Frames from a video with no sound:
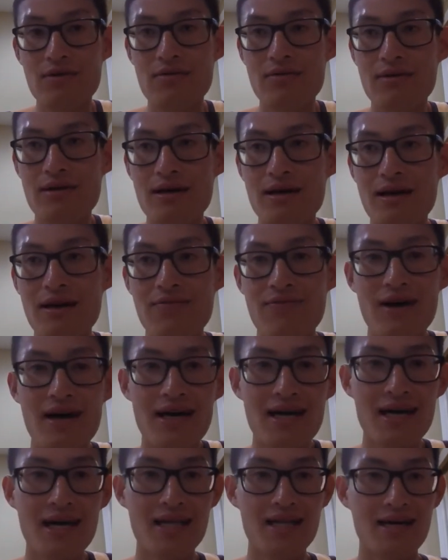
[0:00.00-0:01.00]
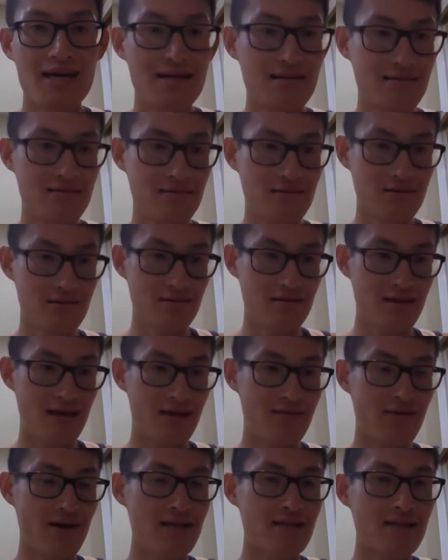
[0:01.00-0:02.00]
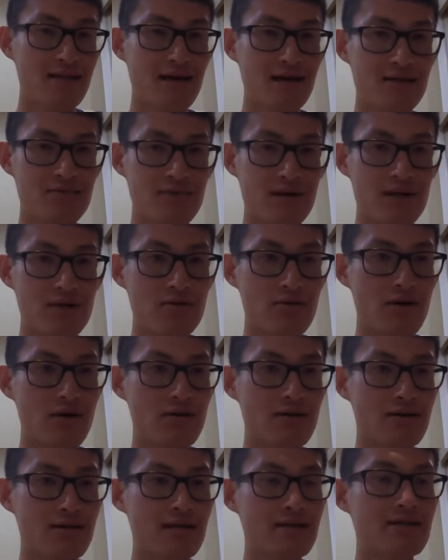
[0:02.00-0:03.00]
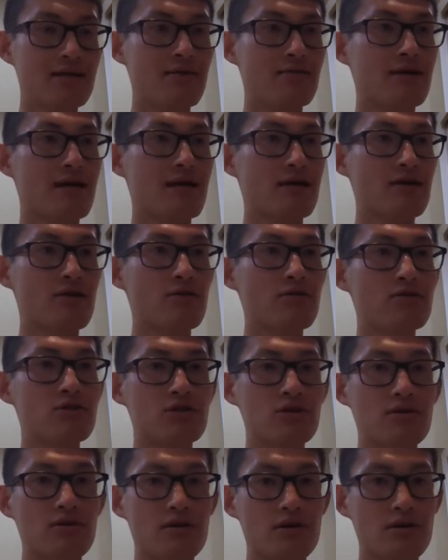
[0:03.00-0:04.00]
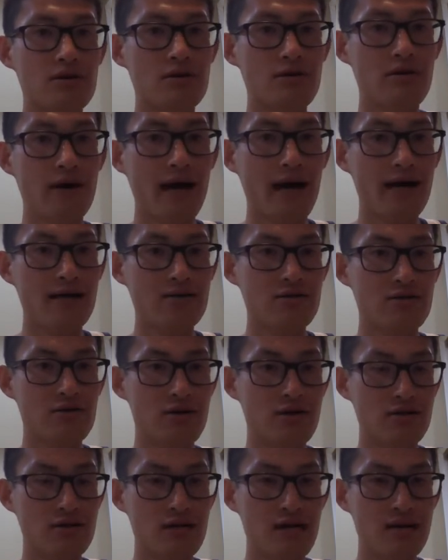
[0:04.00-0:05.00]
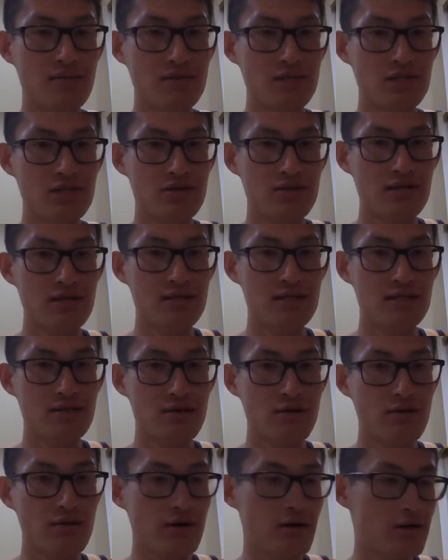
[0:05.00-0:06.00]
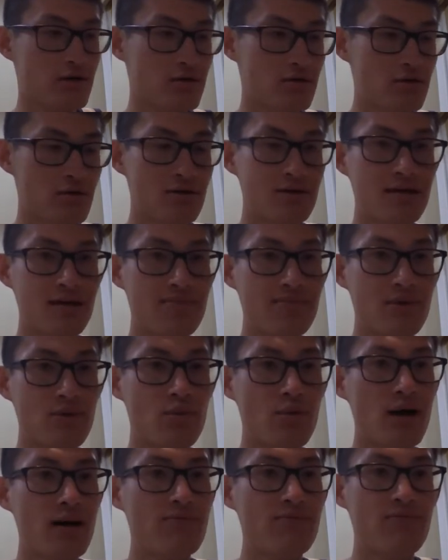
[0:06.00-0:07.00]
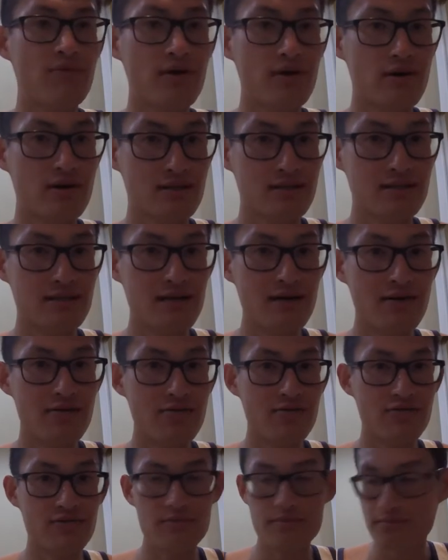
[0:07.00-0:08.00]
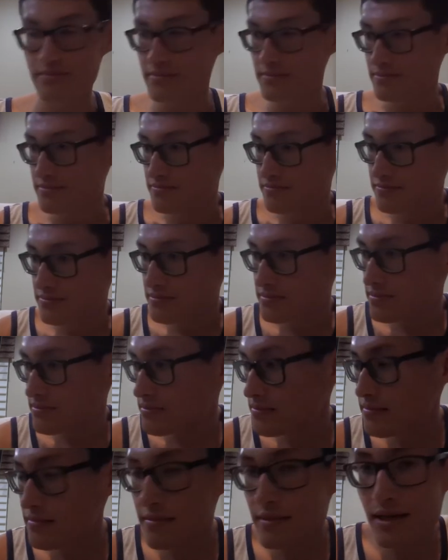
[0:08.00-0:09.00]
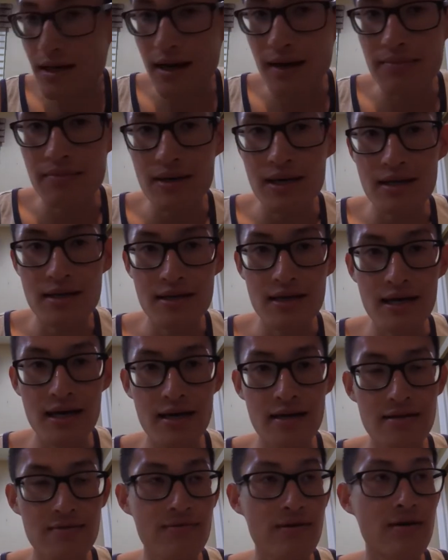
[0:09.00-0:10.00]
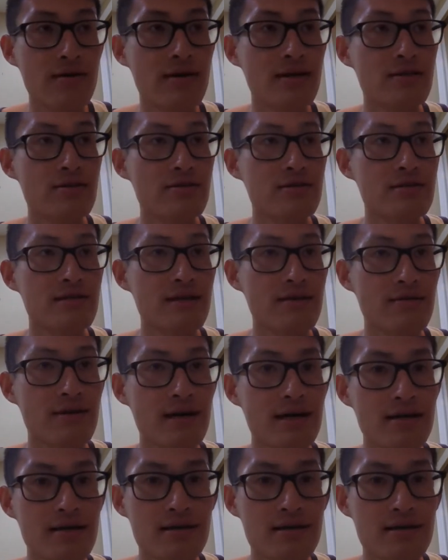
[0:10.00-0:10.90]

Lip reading: if I cannot, if I didn't explain you all the detail, then you should, ask your optometrist, or look up the web for yourself. I mean, yeah, it's very interesting, right?